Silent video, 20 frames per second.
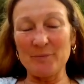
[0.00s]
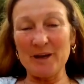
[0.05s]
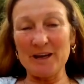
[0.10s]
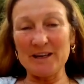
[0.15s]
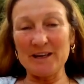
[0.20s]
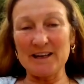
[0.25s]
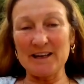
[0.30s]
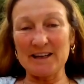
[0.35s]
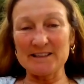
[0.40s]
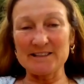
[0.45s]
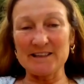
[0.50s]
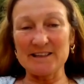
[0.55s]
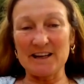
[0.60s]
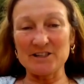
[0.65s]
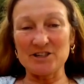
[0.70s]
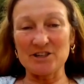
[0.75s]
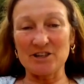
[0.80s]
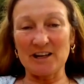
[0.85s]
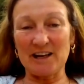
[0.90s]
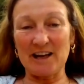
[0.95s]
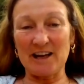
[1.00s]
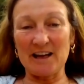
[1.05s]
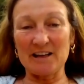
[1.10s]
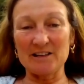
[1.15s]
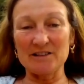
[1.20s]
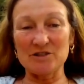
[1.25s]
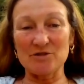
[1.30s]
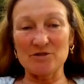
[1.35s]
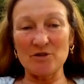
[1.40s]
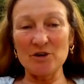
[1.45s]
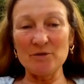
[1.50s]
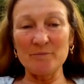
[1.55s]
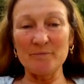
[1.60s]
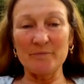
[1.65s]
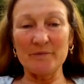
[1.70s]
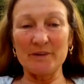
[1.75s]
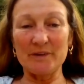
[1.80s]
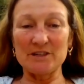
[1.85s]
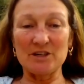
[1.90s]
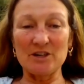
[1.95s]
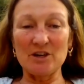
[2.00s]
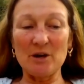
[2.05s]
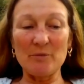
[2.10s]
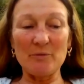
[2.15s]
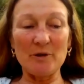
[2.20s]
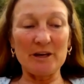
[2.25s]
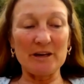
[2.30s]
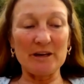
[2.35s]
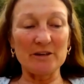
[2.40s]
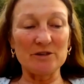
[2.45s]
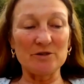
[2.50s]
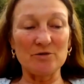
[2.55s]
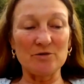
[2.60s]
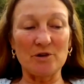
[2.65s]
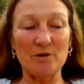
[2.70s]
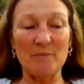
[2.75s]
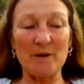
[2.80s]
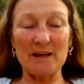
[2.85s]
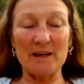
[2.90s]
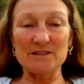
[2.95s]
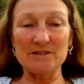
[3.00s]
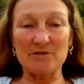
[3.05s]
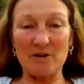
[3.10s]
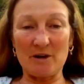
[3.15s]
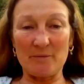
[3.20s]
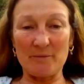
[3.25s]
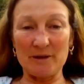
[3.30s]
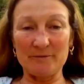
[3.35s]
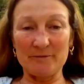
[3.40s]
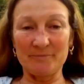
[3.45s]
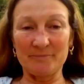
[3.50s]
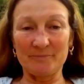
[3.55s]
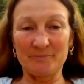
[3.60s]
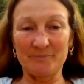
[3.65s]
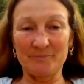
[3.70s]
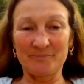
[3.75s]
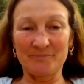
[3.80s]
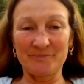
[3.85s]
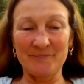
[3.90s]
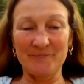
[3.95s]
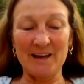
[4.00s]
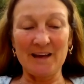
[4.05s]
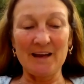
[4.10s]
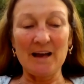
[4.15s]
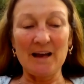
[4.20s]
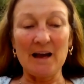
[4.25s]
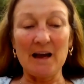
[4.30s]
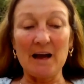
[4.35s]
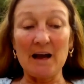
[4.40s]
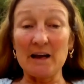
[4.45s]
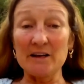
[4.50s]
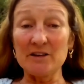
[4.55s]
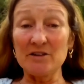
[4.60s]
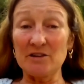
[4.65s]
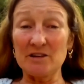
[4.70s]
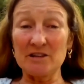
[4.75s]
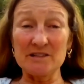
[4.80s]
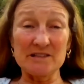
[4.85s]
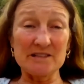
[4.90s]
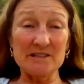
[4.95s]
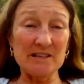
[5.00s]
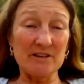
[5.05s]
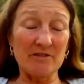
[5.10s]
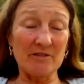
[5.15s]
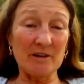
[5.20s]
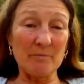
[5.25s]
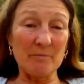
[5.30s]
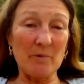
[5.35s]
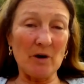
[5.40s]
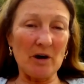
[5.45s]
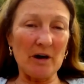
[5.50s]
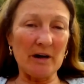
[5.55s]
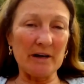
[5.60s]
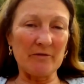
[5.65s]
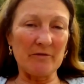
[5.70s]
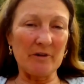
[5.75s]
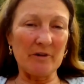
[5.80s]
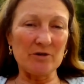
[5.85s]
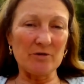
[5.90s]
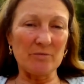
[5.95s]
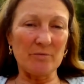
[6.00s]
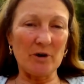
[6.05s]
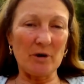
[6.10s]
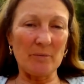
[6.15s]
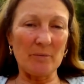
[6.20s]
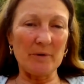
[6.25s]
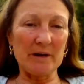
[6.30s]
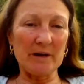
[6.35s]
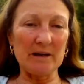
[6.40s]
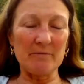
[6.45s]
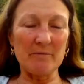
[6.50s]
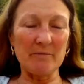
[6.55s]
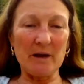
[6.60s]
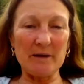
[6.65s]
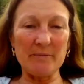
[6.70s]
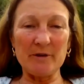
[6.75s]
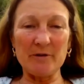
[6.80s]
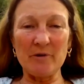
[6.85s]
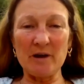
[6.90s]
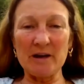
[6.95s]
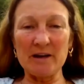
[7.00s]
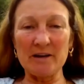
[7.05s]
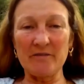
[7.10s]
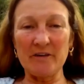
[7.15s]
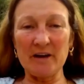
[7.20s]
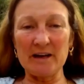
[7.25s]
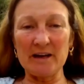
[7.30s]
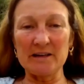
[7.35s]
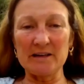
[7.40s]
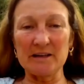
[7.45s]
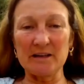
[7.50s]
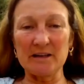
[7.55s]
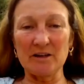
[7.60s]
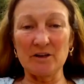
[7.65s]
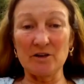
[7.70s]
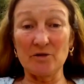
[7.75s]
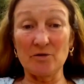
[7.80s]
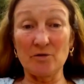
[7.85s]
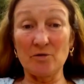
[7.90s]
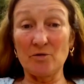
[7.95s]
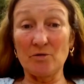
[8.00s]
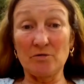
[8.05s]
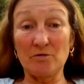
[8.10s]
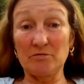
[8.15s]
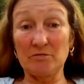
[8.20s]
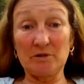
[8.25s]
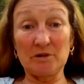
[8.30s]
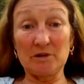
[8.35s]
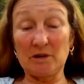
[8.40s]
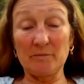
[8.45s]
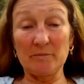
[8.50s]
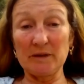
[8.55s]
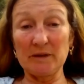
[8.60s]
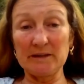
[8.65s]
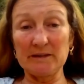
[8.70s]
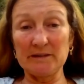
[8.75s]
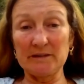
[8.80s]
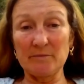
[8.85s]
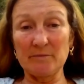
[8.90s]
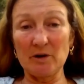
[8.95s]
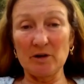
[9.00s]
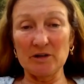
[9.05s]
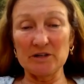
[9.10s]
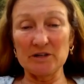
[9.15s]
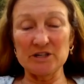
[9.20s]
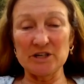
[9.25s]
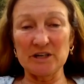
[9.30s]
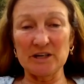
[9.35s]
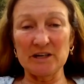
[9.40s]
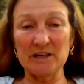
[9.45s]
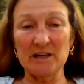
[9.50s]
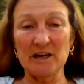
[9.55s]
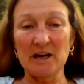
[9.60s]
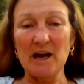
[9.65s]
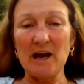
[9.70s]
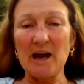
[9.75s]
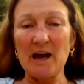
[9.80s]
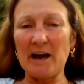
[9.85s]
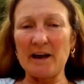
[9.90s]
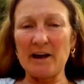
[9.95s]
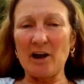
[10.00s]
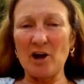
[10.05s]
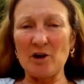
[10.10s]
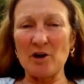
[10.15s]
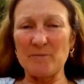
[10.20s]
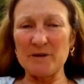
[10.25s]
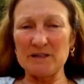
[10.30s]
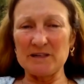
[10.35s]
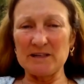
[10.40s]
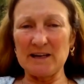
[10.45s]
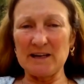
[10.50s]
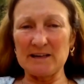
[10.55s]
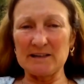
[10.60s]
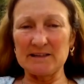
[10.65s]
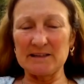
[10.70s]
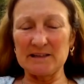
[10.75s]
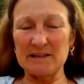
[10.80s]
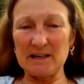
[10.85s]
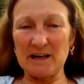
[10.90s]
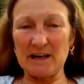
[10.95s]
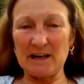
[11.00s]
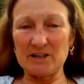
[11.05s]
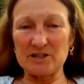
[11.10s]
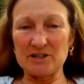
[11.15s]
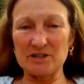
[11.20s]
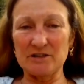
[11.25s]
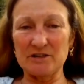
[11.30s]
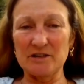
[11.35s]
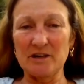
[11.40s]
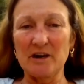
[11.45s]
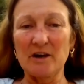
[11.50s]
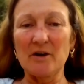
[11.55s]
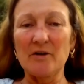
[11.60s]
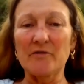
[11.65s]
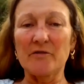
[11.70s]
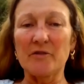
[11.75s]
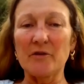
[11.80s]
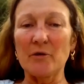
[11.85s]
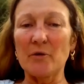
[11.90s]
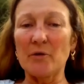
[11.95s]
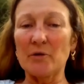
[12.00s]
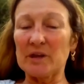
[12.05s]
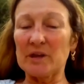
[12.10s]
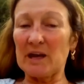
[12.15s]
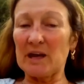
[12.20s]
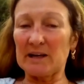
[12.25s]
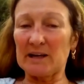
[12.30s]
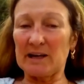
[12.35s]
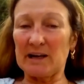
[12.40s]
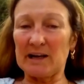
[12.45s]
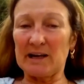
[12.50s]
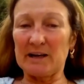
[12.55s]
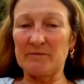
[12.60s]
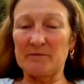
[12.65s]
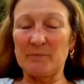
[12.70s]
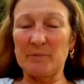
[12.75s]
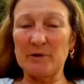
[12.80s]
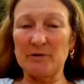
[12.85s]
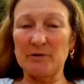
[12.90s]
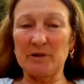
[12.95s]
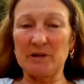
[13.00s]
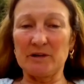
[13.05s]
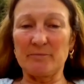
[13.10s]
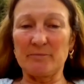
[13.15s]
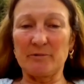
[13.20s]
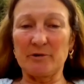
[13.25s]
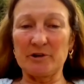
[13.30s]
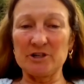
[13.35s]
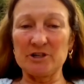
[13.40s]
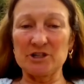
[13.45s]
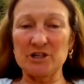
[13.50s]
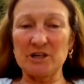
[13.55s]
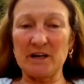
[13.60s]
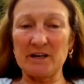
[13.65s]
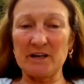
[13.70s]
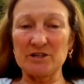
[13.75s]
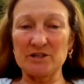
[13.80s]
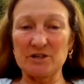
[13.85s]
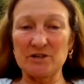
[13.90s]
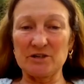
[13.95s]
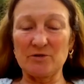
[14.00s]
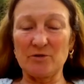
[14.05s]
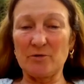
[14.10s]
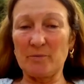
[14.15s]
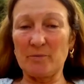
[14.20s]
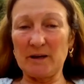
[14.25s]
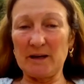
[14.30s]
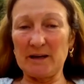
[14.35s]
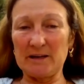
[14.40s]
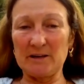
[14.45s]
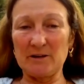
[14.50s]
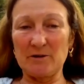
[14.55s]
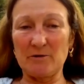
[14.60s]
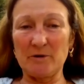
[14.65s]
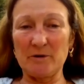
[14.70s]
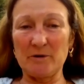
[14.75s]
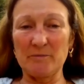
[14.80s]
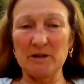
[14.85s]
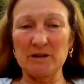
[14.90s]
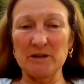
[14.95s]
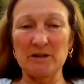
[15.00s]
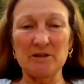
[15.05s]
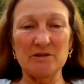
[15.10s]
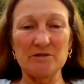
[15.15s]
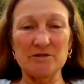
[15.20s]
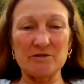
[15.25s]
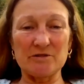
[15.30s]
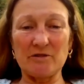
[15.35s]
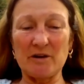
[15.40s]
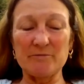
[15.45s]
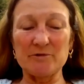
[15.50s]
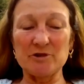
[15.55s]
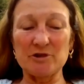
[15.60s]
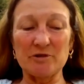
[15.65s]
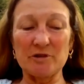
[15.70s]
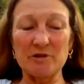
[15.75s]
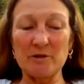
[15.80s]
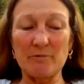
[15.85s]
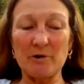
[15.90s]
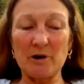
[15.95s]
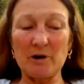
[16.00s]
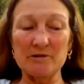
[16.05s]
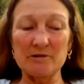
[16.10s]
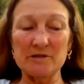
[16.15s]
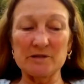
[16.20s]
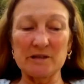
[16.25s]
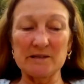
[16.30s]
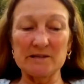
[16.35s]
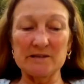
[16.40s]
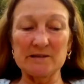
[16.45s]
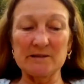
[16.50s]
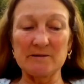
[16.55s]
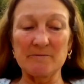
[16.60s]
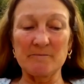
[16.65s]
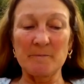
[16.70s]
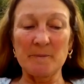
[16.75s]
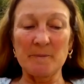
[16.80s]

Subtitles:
Bantax National Accountants Group, and tonight we're going to talk about scrapping. Are you considering buying a rental property and maybe renovating it or completely demolishing it and hoping to get a deduction for the unclaimed building depreciation or plant and equipment that you scrap during the process?